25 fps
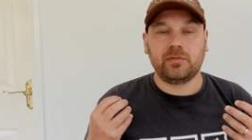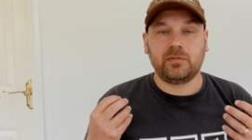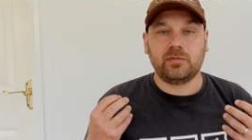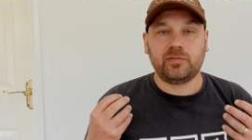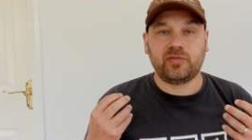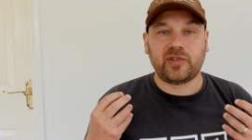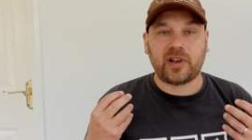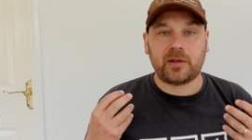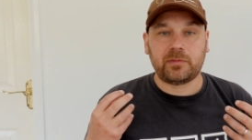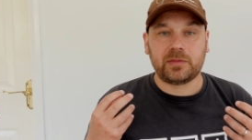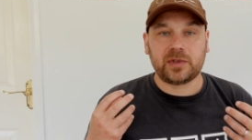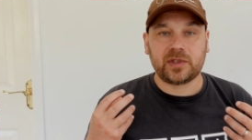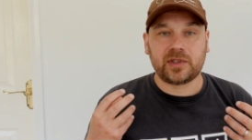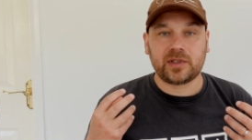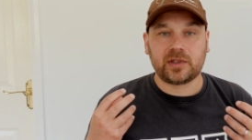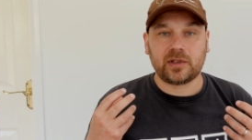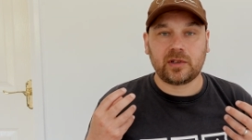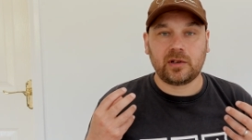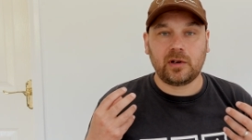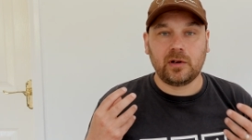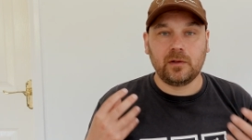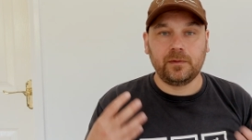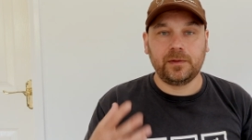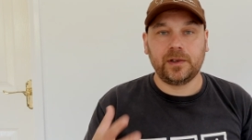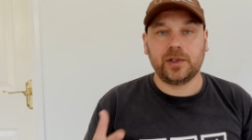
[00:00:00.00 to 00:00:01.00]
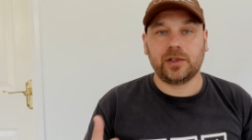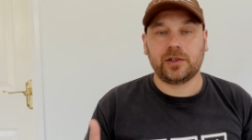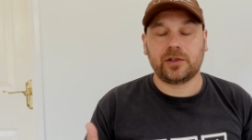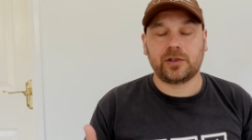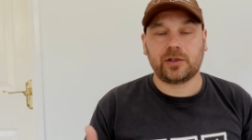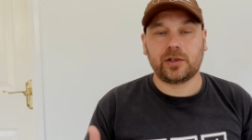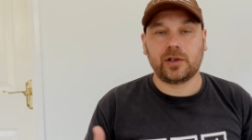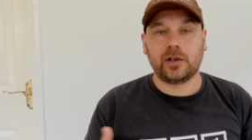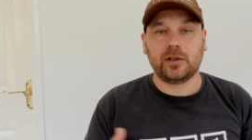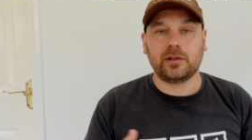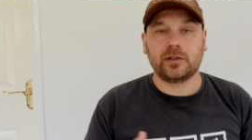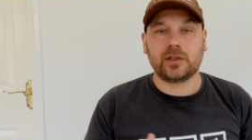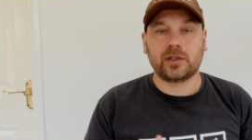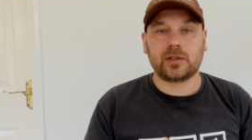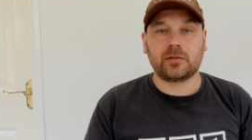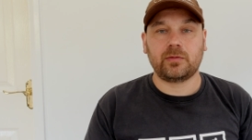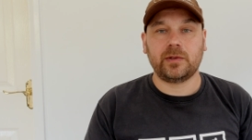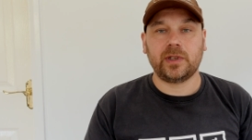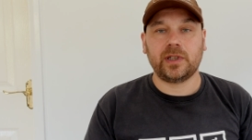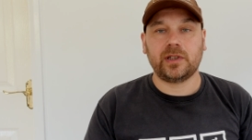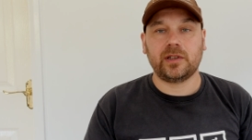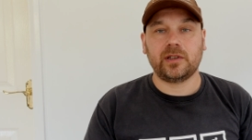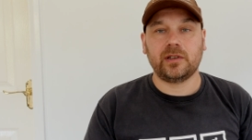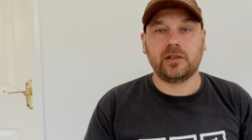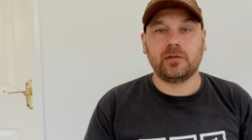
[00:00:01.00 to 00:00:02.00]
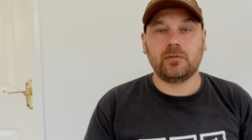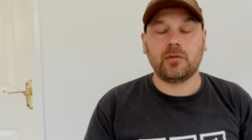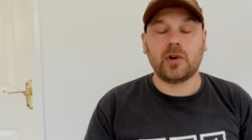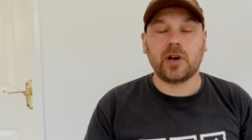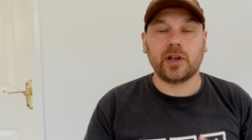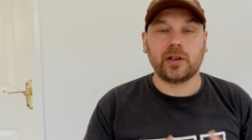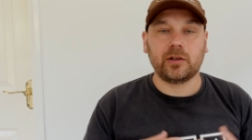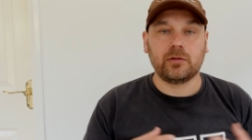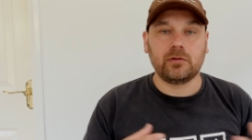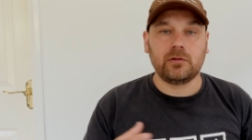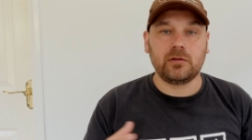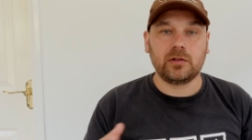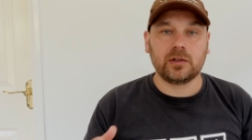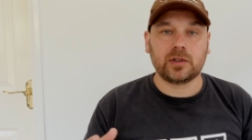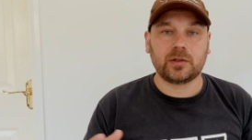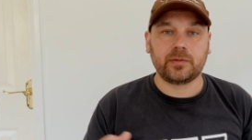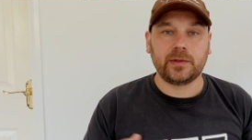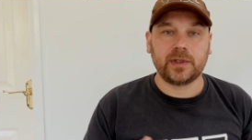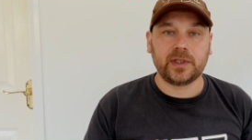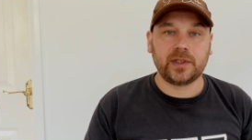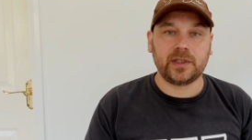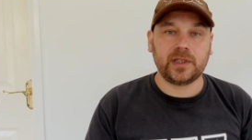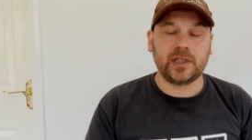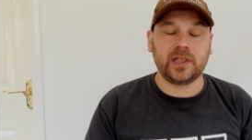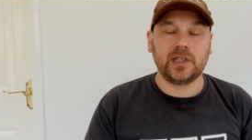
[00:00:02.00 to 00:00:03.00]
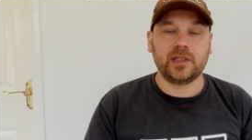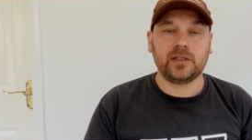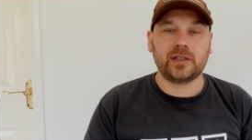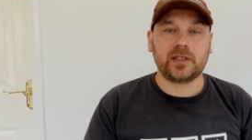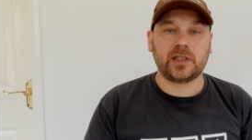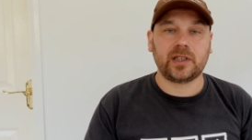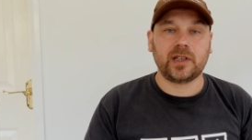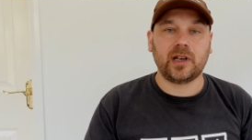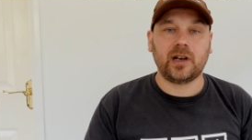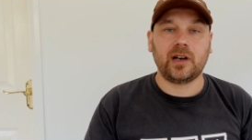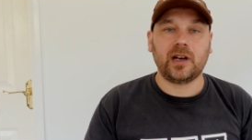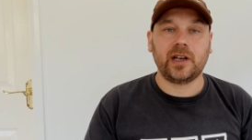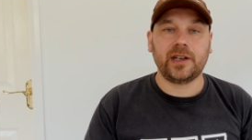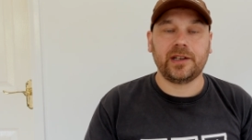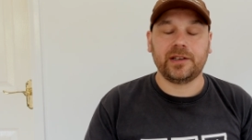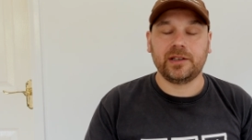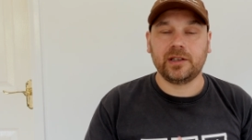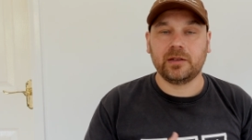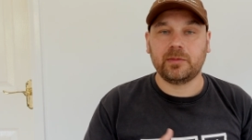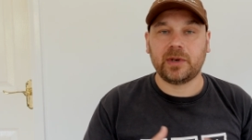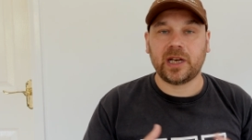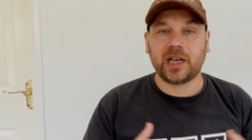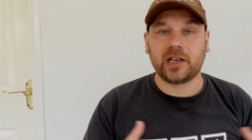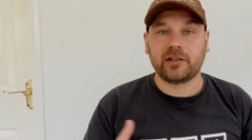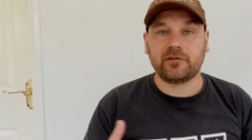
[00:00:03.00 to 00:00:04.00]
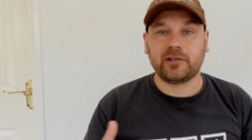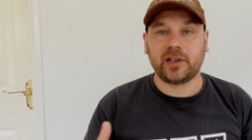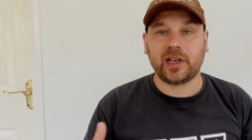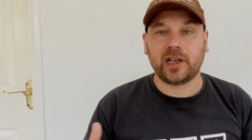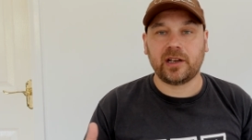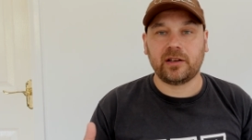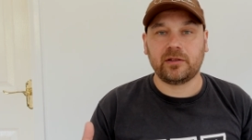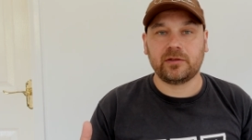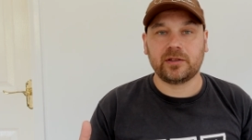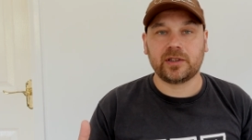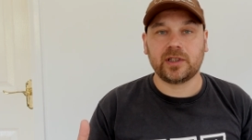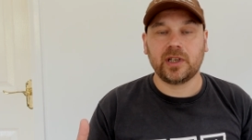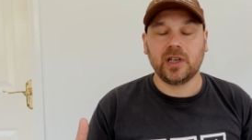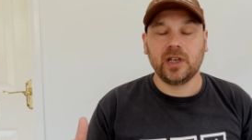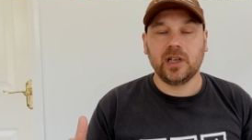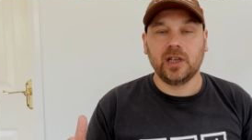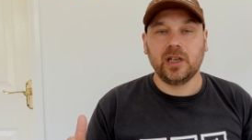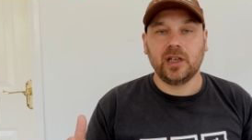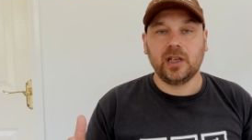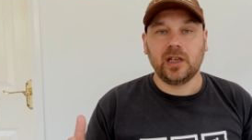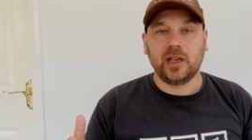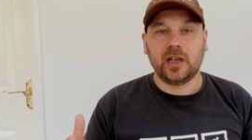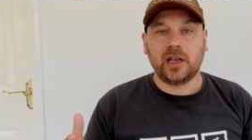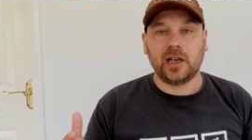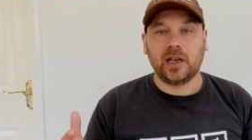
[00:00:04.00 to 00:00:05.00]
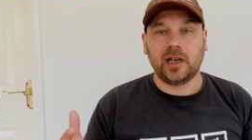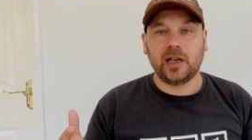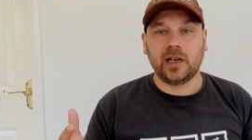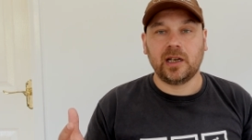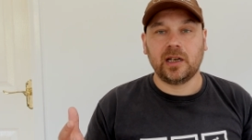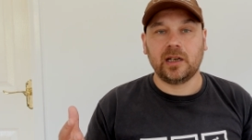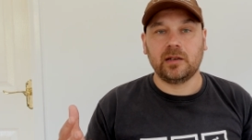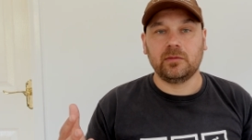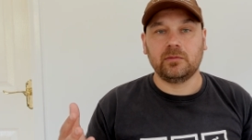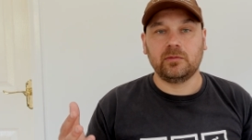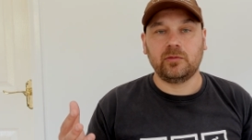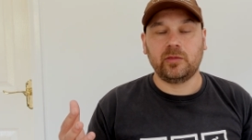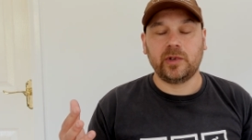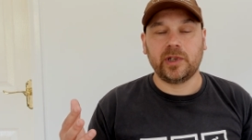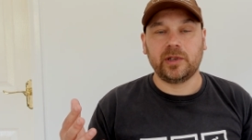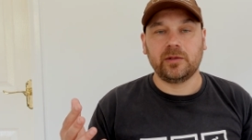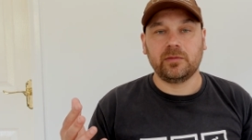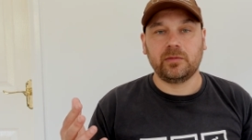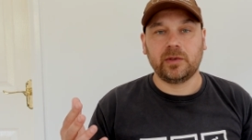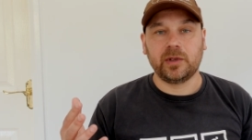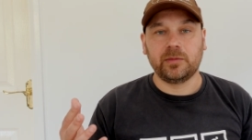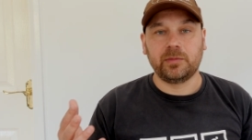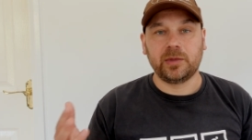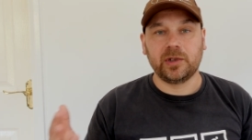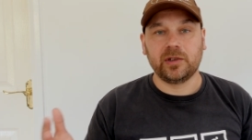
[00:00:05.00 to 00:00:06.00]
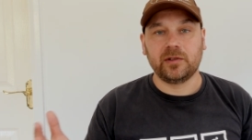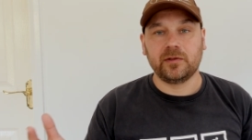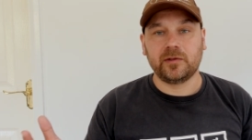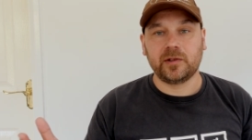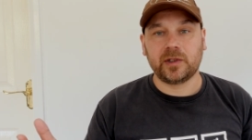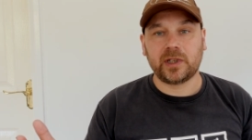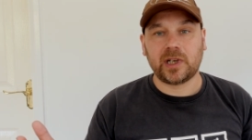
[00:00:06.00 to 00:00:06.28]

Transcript: perhaps obvious shots with the White Horse with the sky in the background, with beautiful